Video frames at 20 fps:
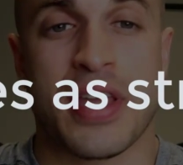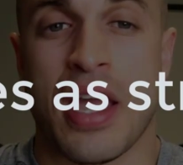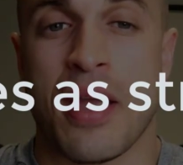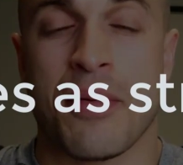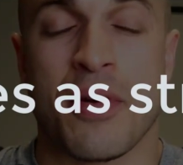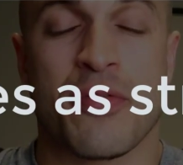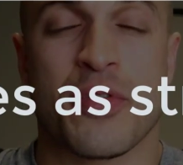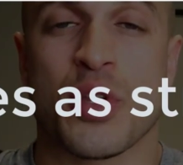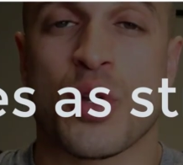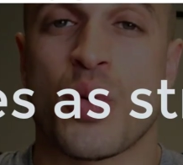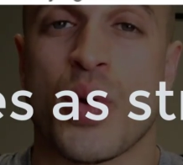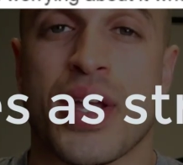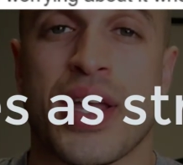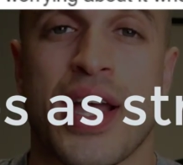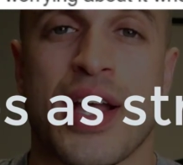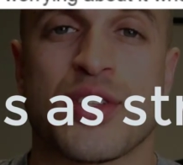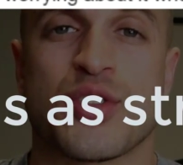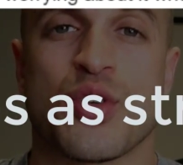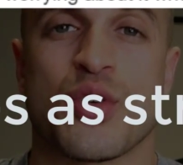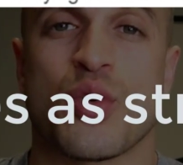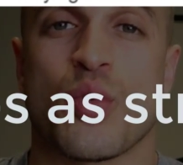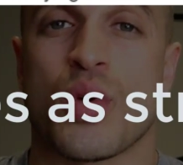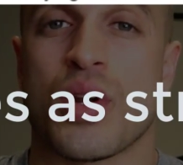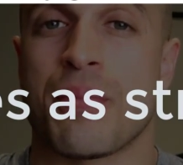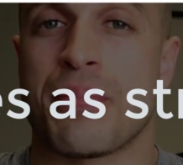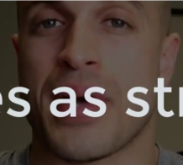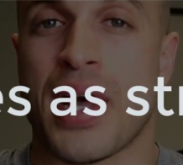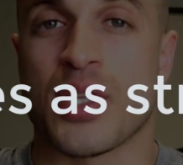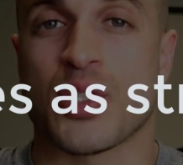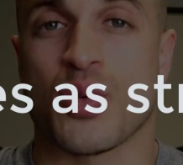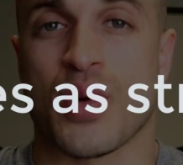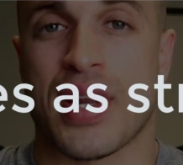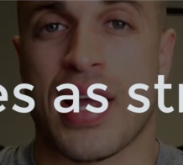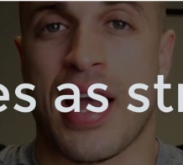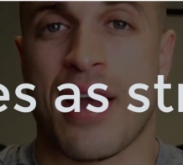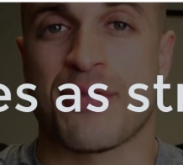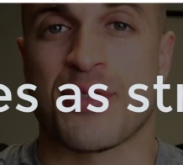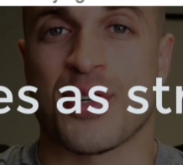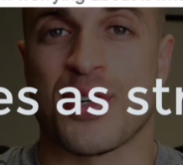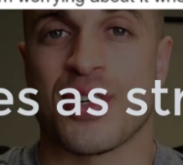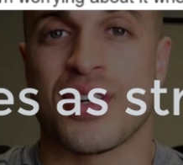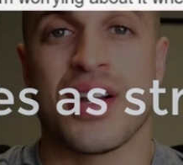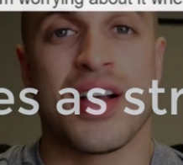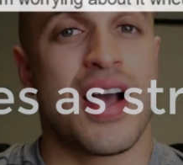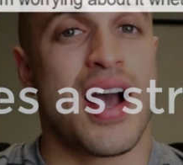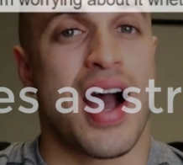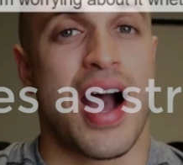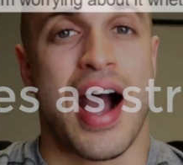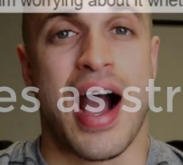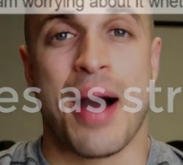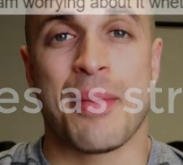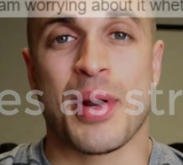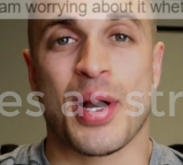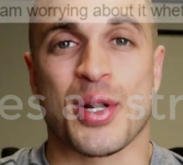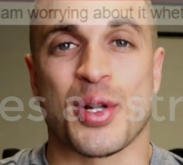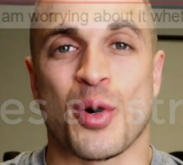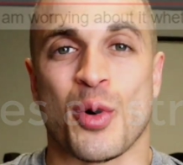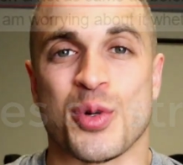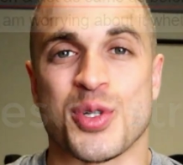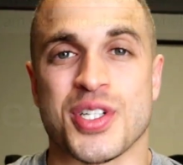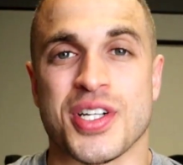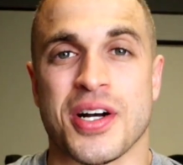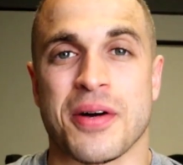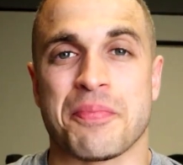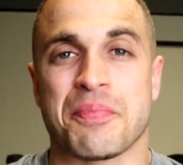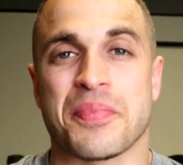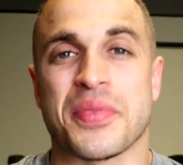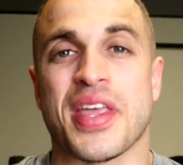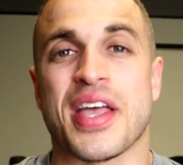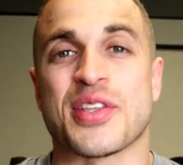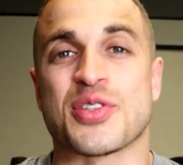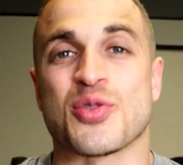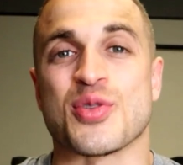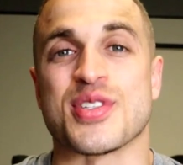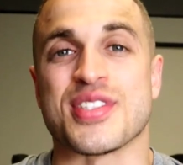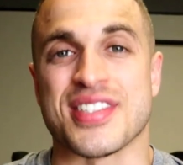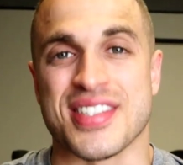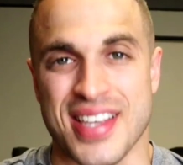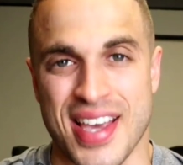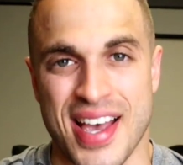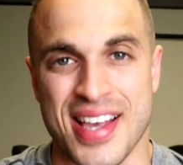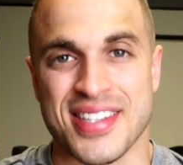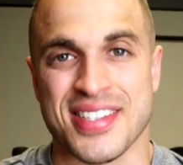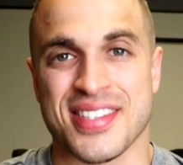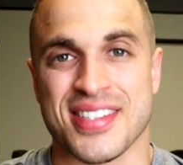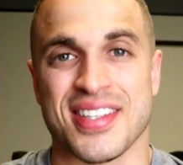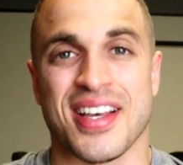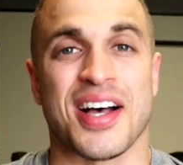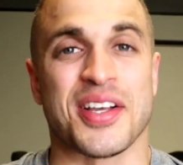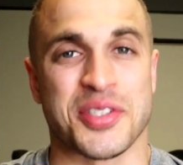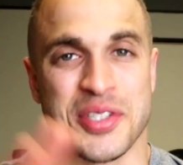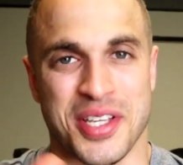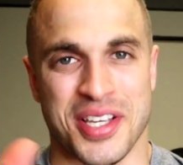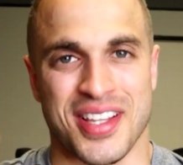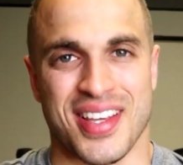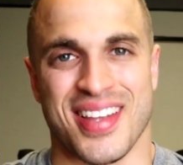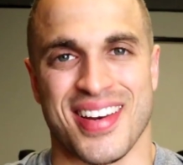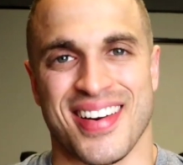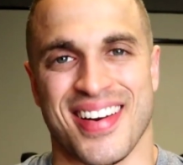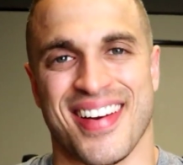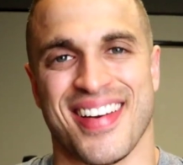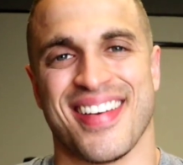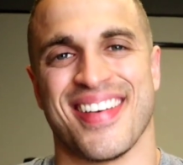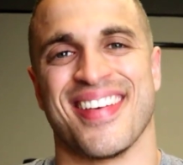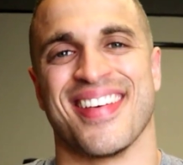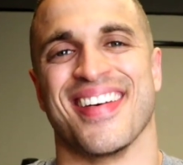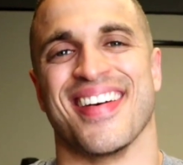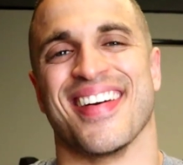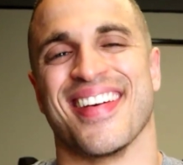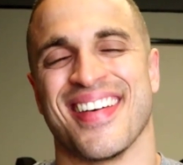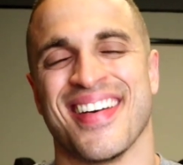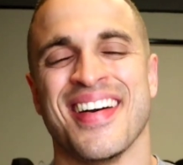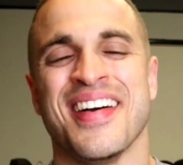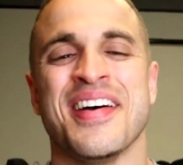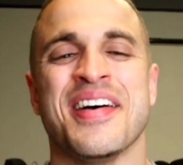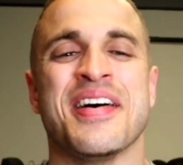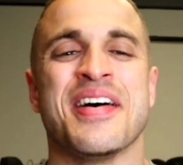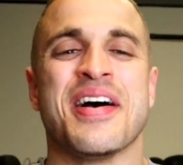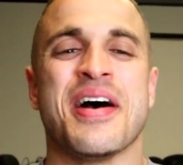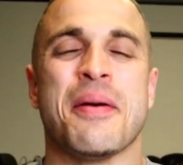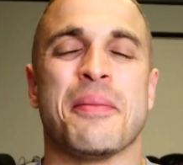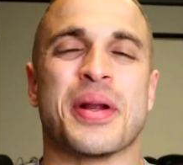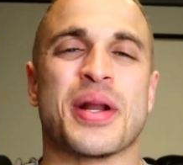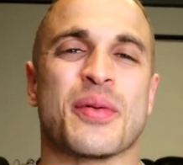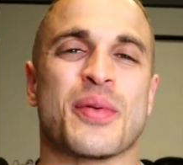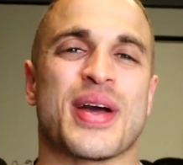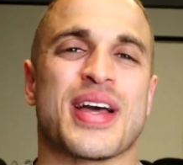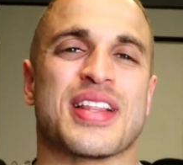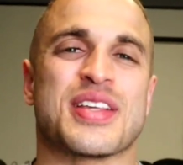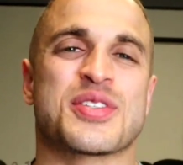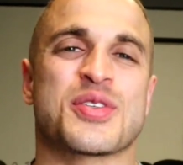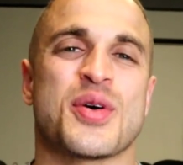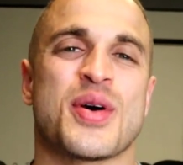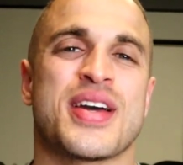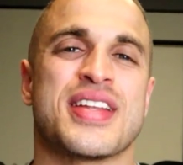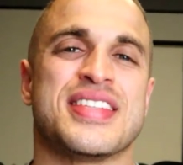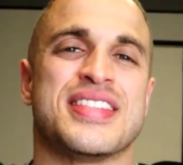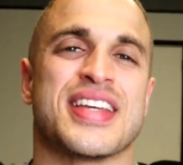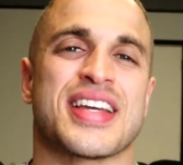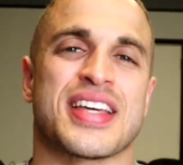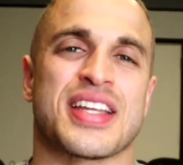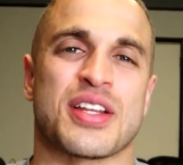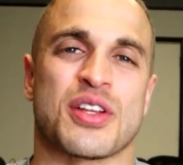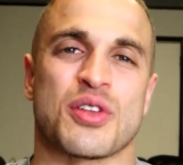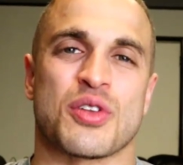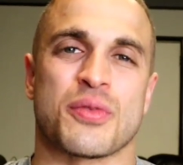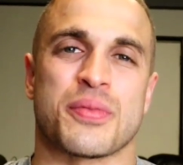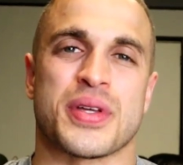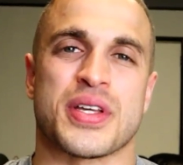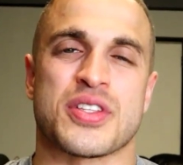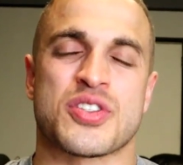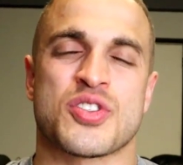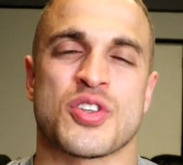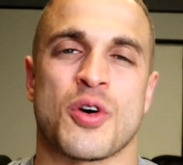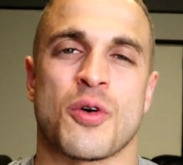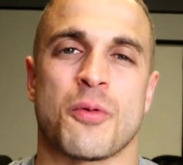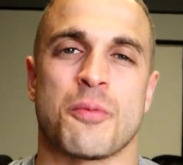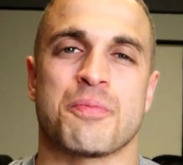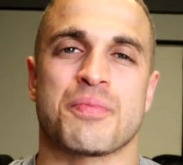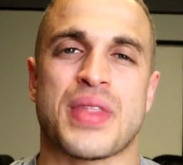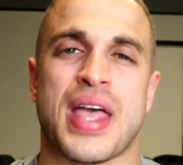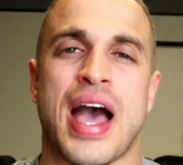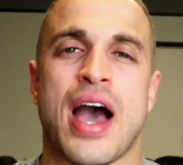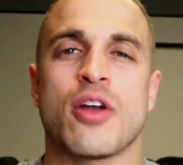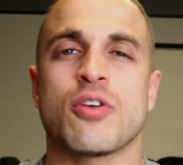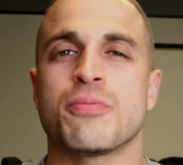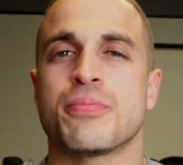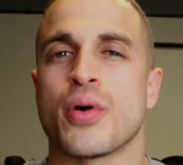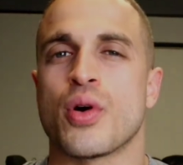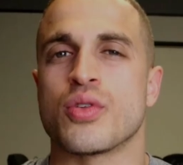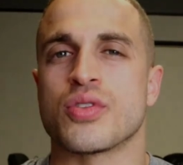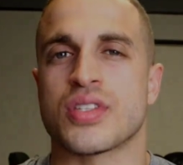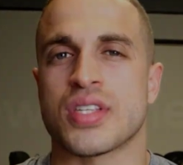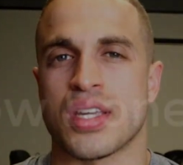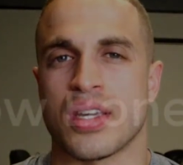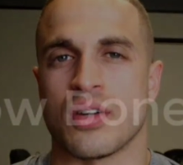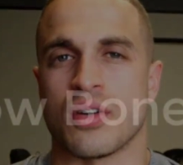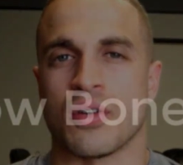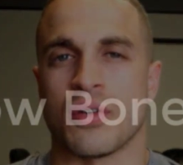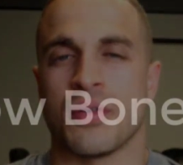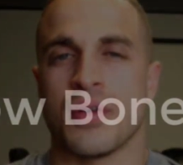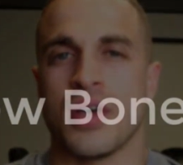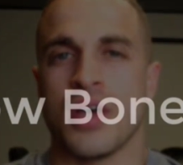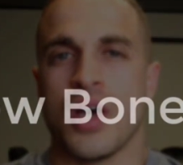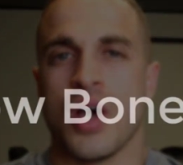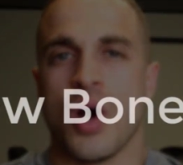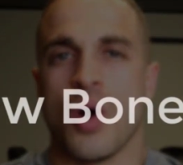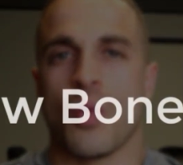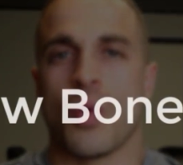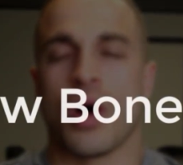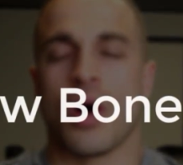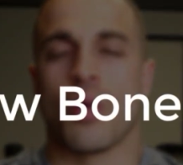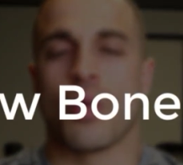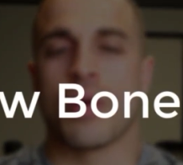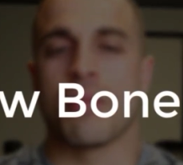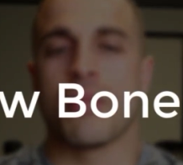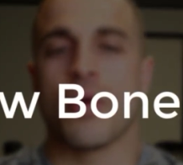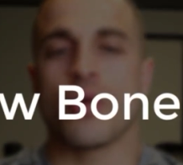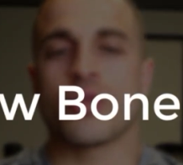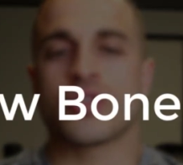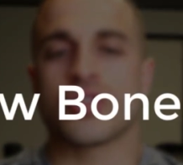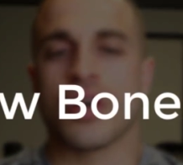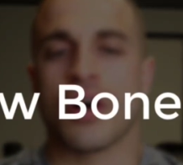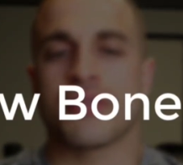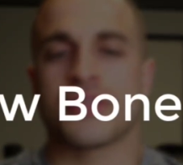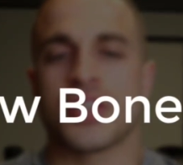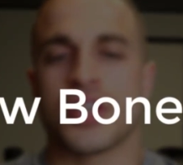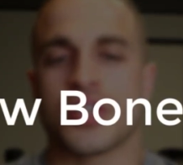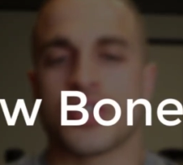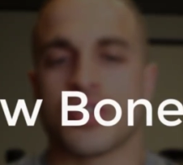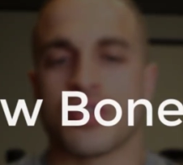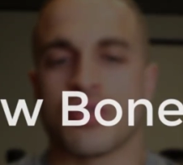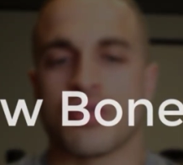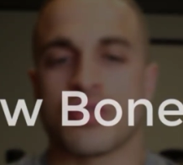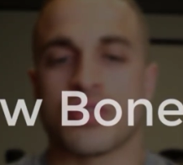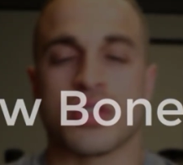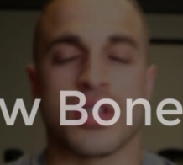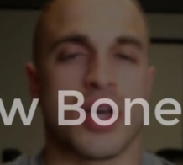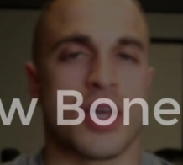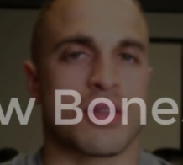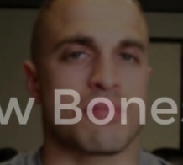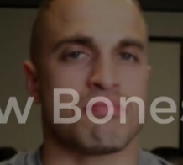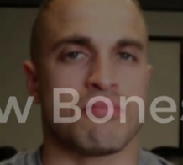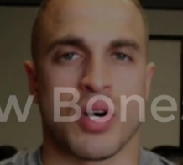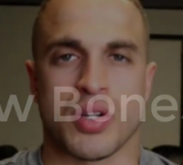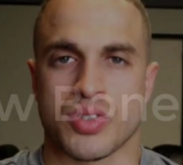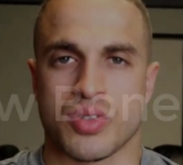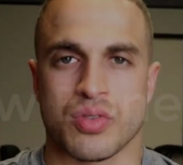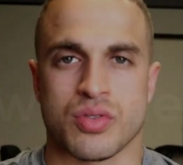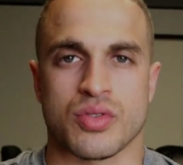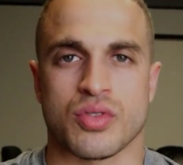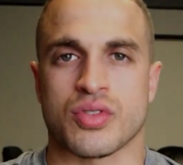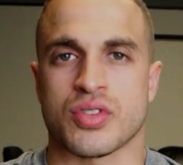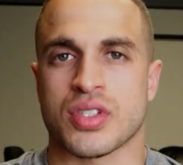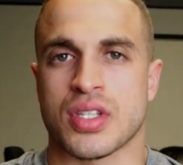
you came here for the quick answer and you want to bounce right after, I'm not going to hold you up. The answer is yes. I'll see you later. But anyway, let's go ahead and dig in a little bit. So how do bones heal? Well, when most soft tissues like muscles or